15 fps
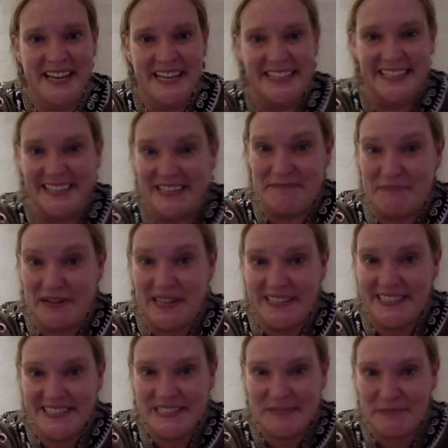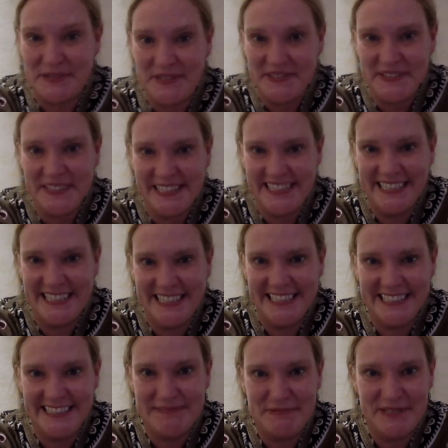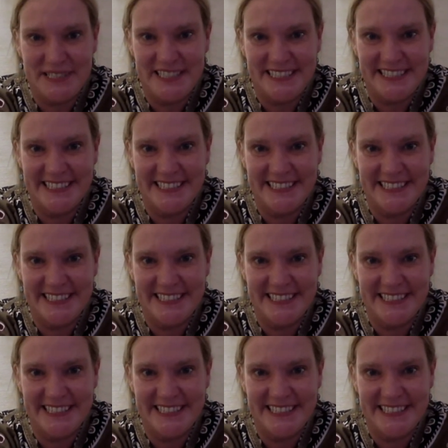Keep on exploring, boys and